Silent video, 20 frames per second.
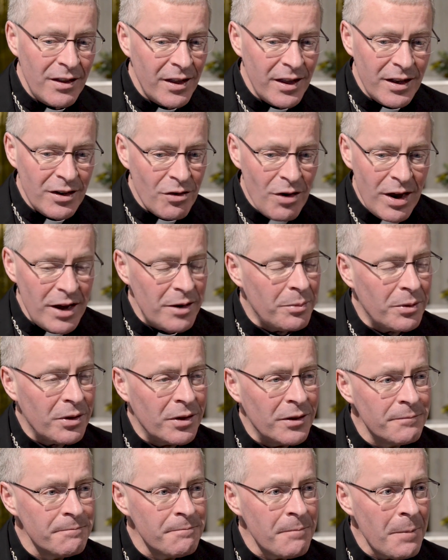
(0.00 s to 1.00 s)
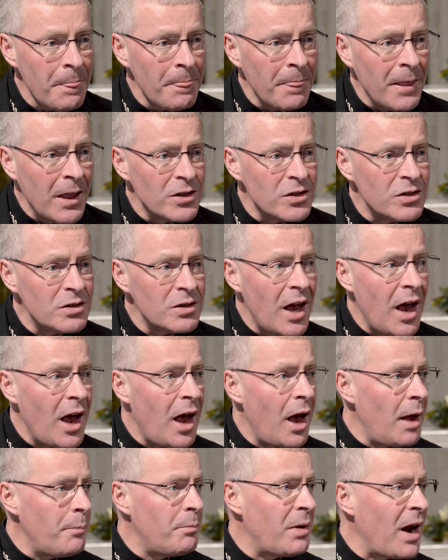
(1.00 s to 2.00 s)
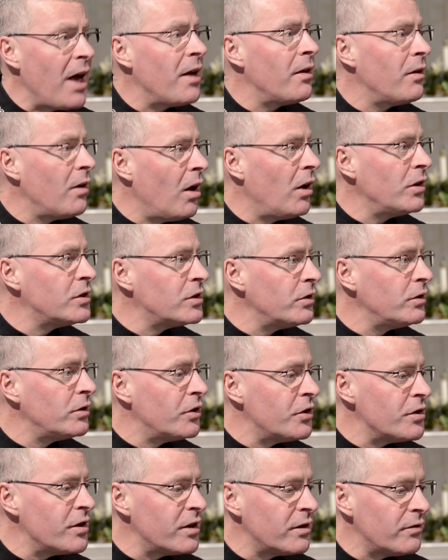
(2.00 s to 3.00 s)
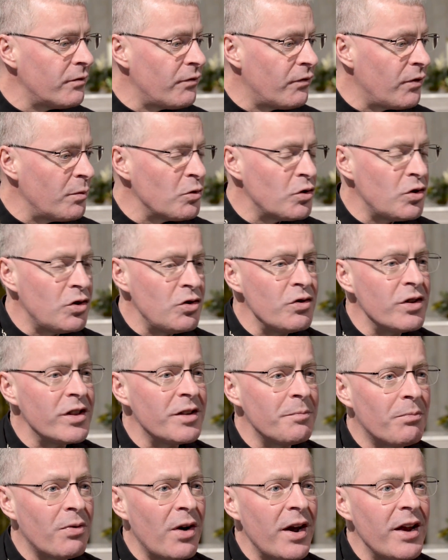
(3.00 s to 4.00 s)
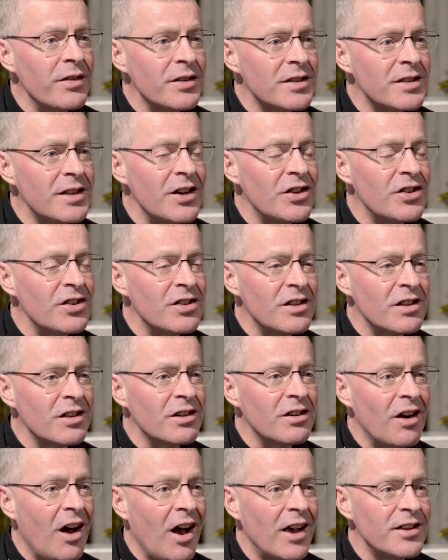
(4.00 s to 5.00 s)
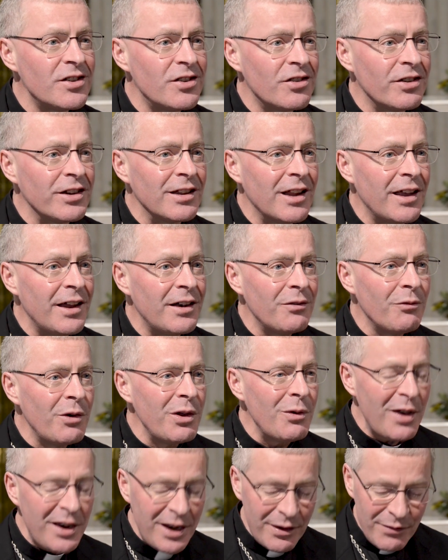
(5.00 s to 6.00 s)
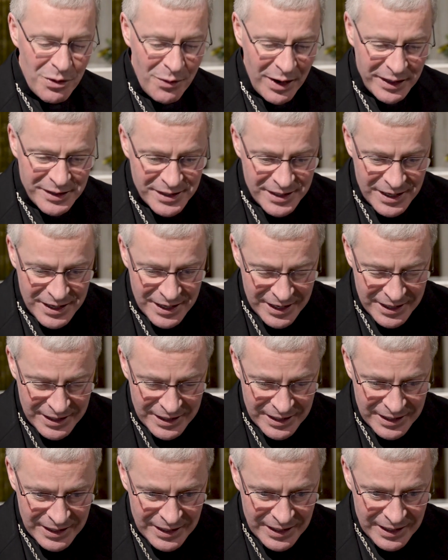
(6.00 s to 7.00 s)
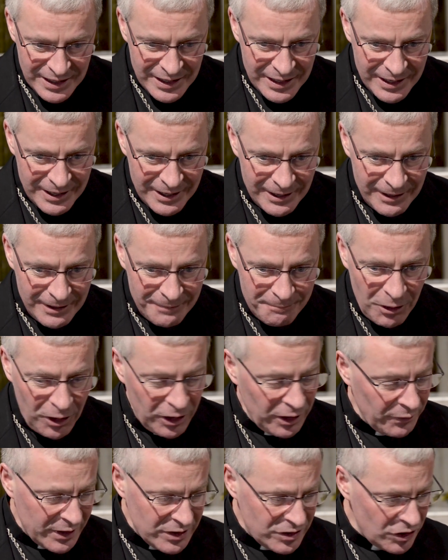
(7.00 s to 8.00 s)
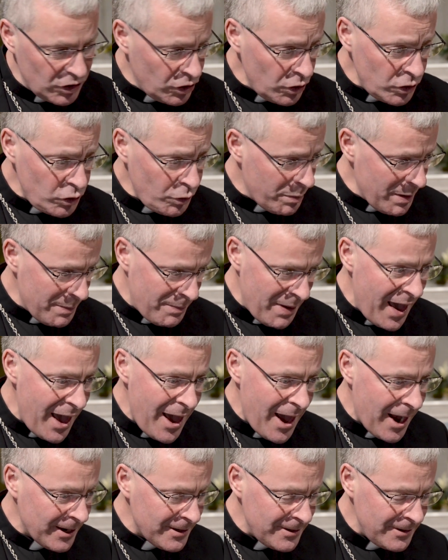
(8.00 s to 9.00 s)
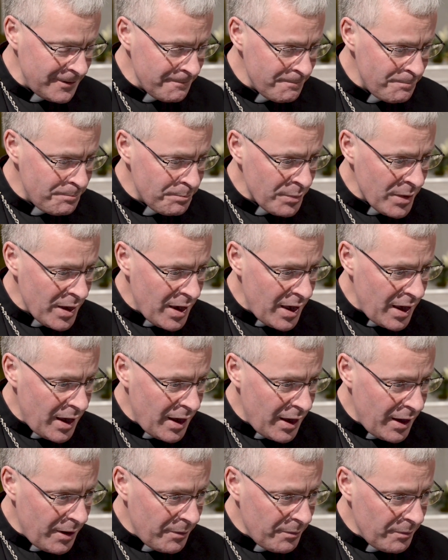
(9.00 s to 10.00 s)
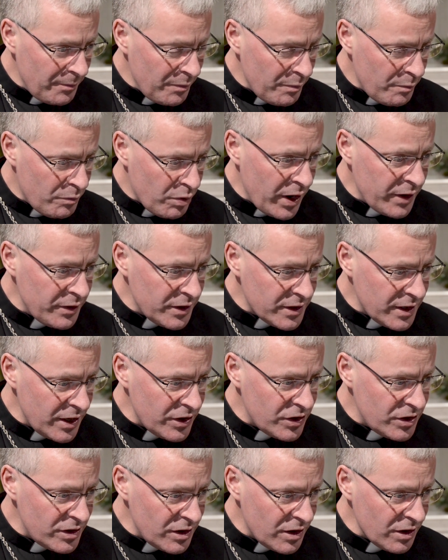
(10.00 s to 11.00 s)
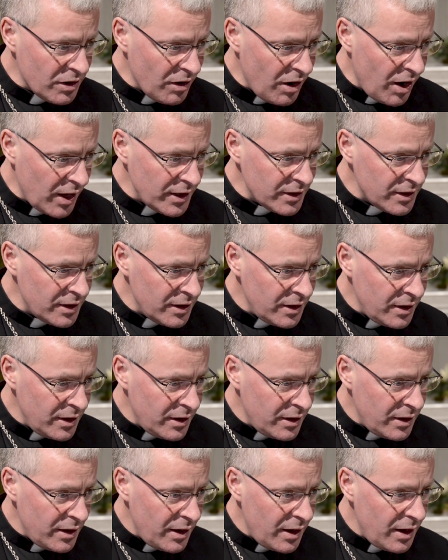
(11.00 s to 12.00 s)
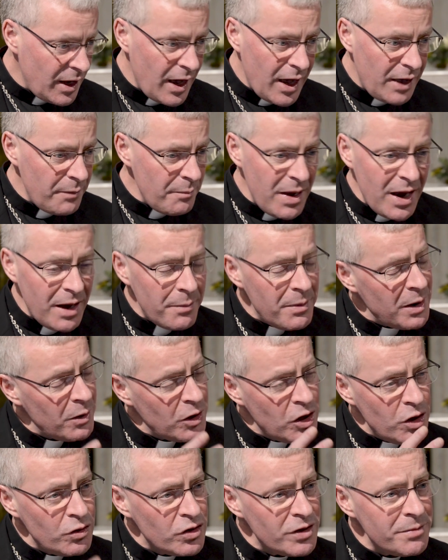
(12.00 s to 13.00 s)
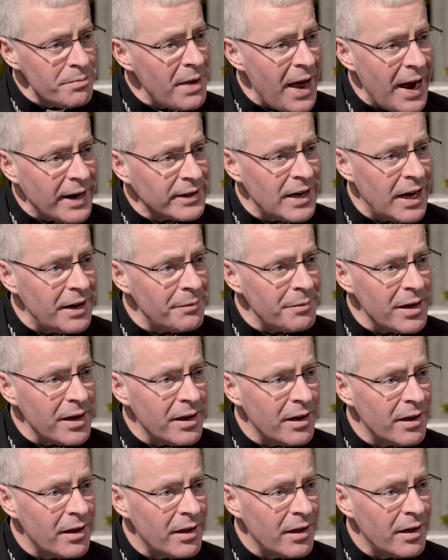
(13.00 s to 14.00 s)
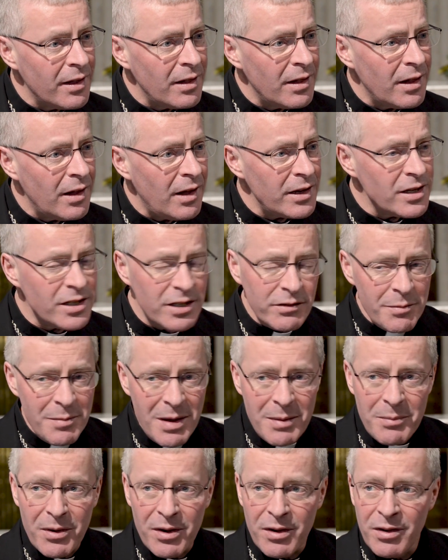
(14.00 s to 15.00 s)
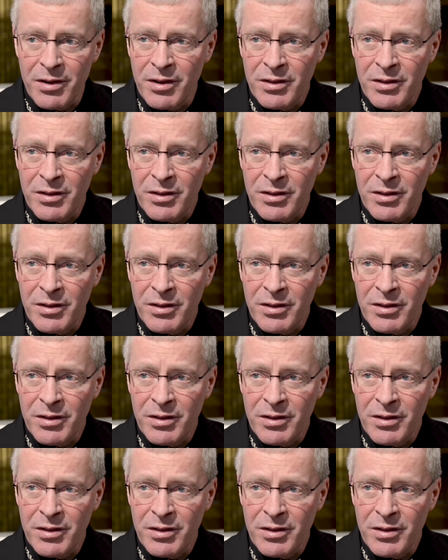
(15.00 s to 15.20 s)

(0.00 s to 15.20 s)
Incredible. But I also learned it from doing the praying the stations of the cross during Lent. We went every Wednesday night, um, all of us. The church would be packed um, praying the stations of the cross. It made a, a huge impact on me. I still remember